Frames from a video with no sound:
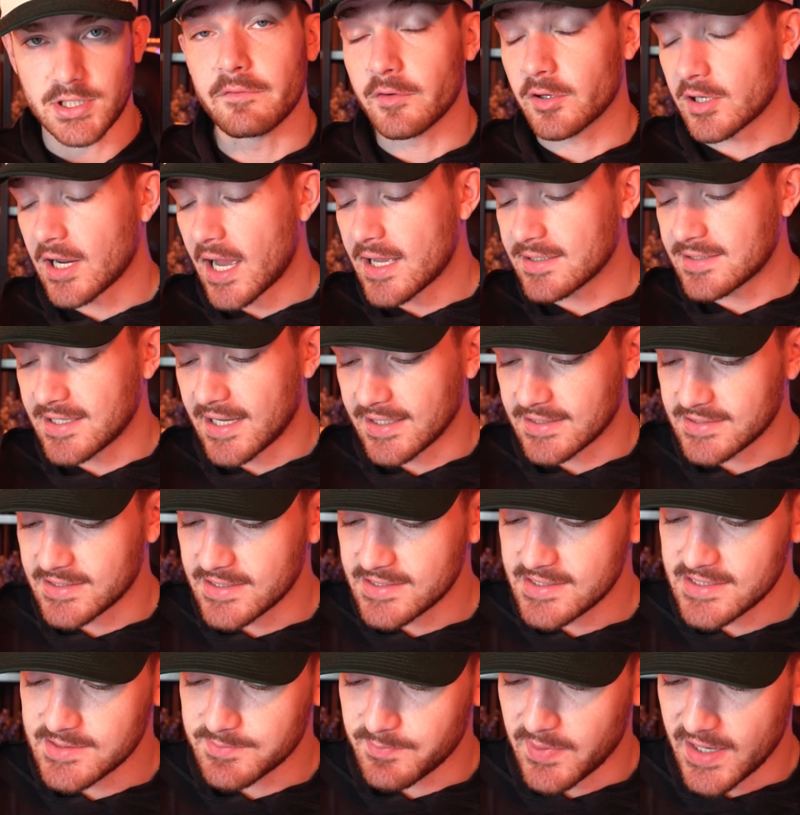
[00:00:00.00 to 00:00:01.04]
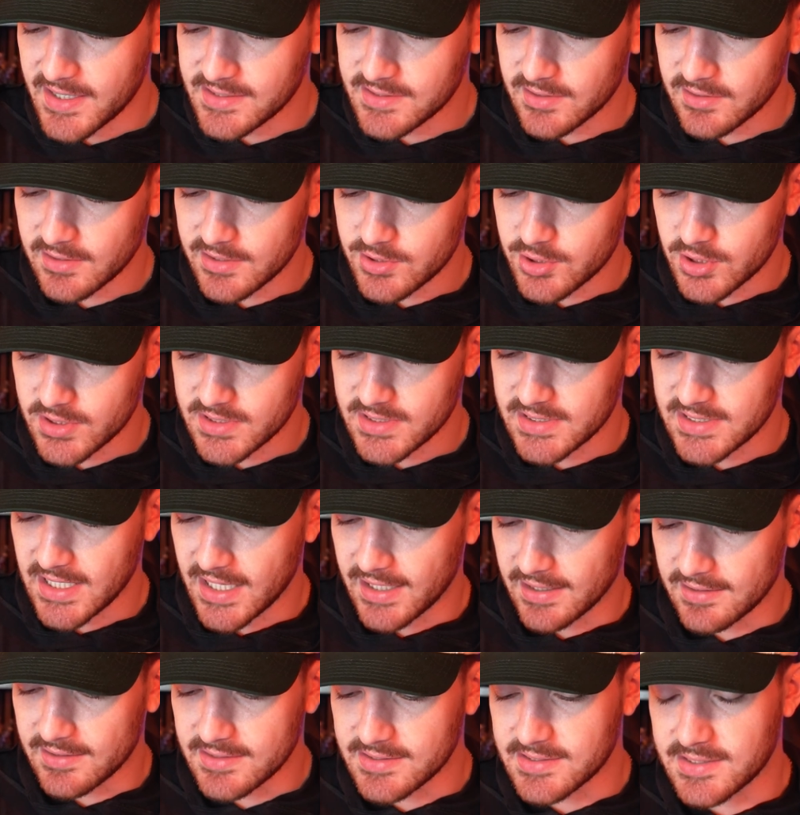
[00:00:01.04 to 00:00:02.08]
For context, this is basically just
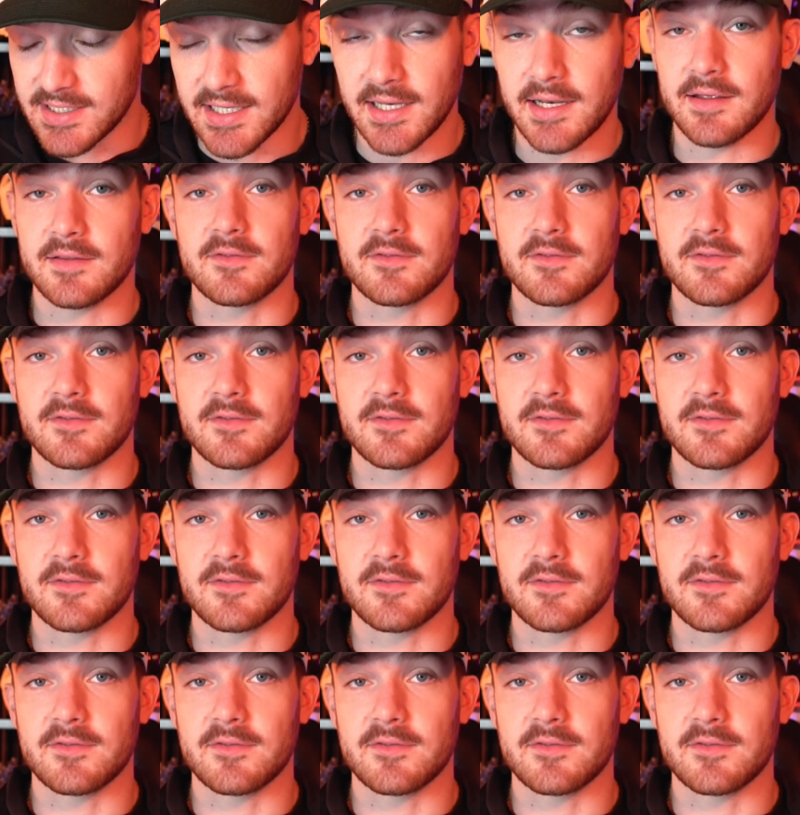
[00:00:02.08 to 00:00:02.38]
setting the scene.